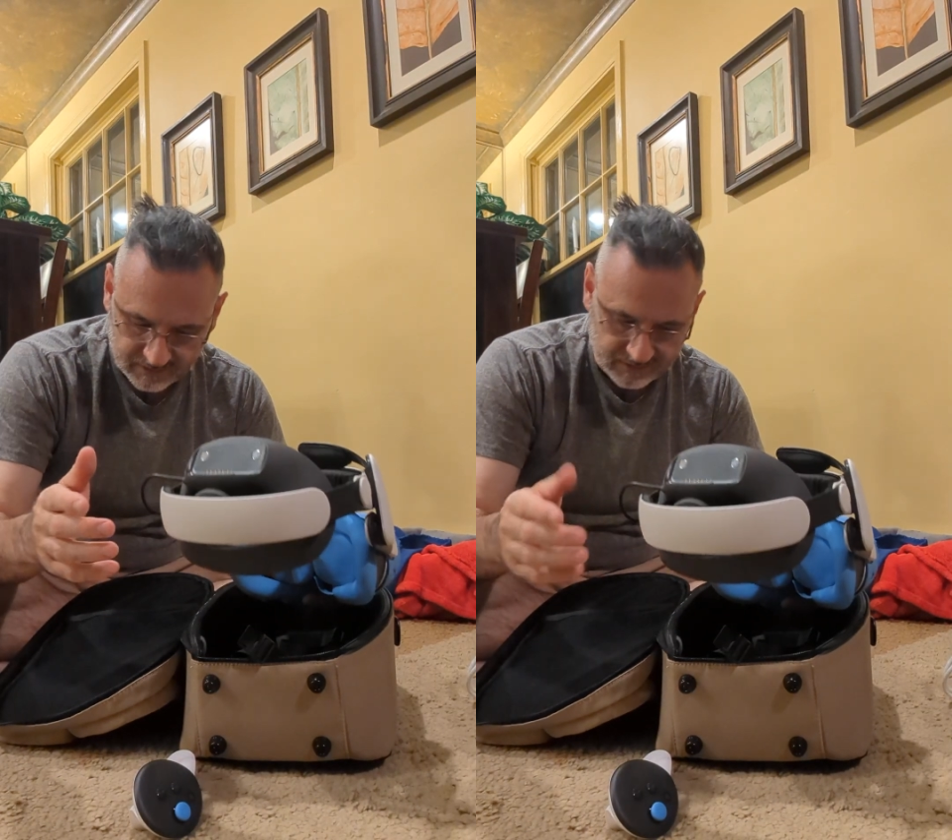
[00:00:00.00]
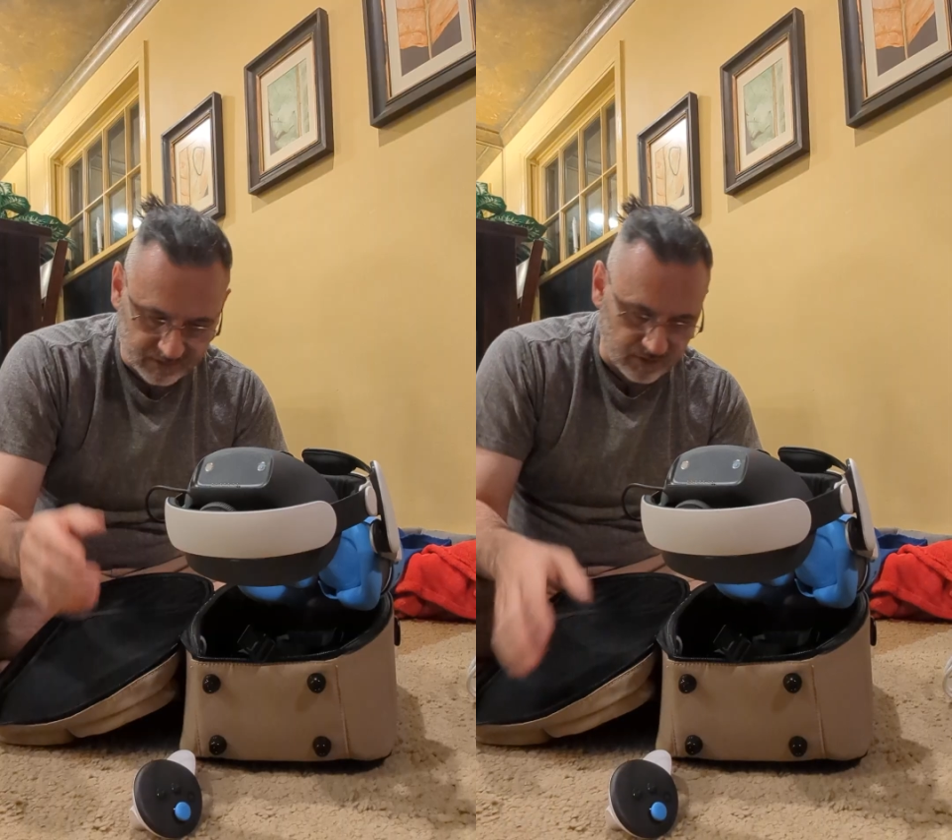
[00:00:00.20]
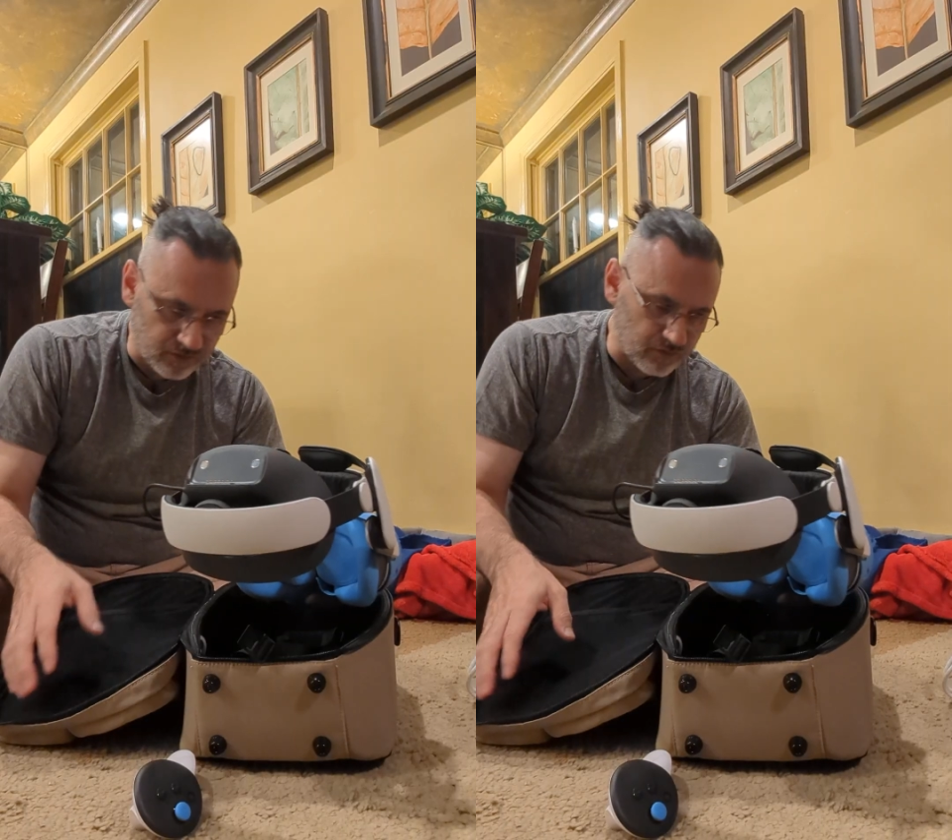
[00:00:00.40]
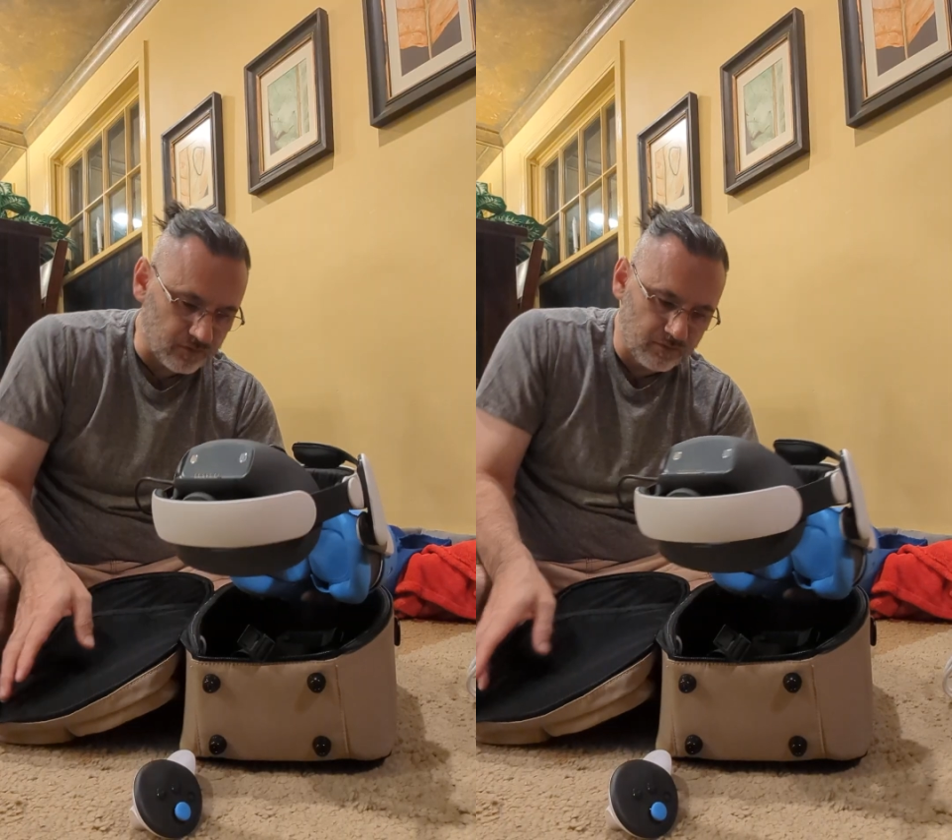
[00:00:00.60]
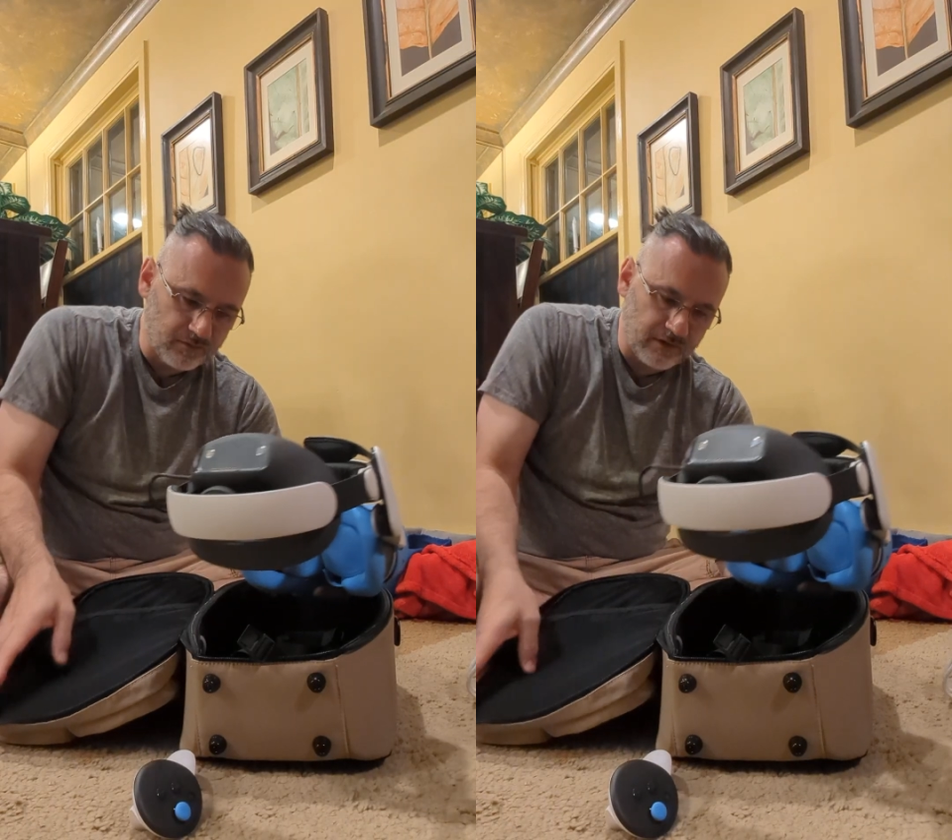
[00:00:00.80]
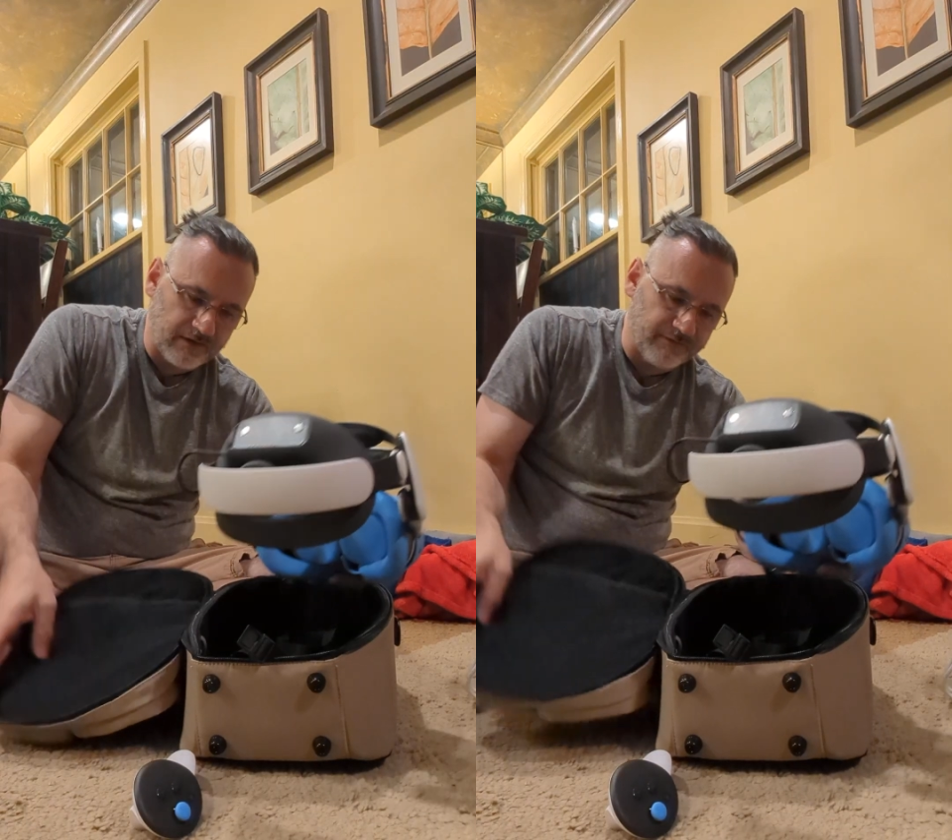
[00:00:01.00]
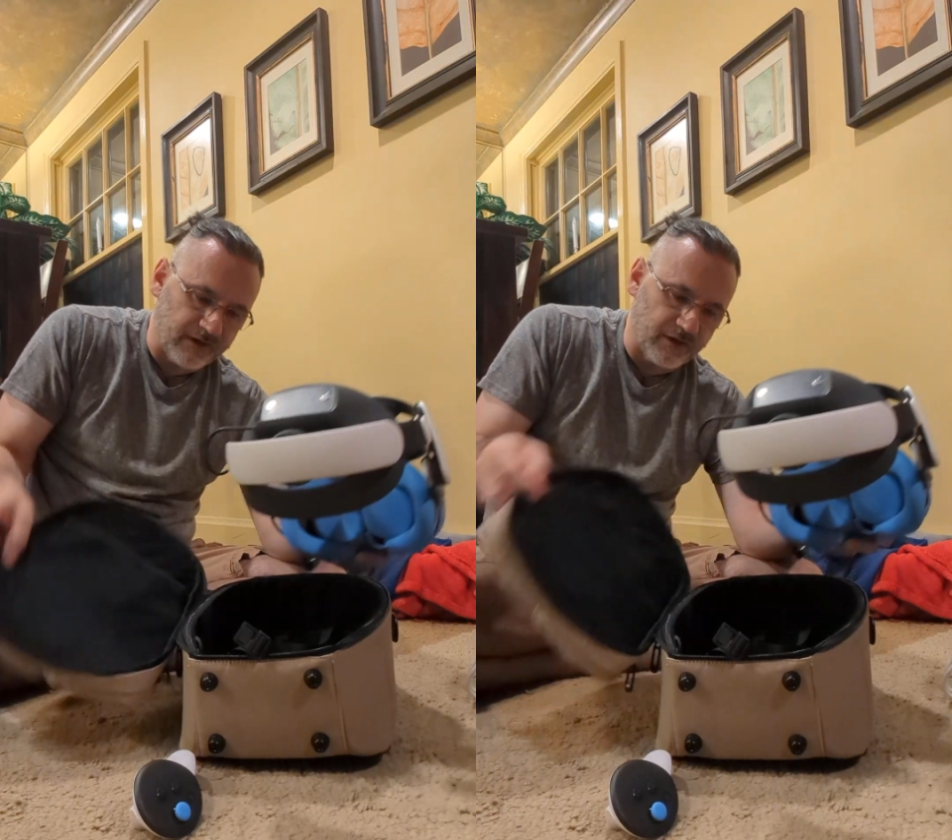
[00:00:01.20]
So if I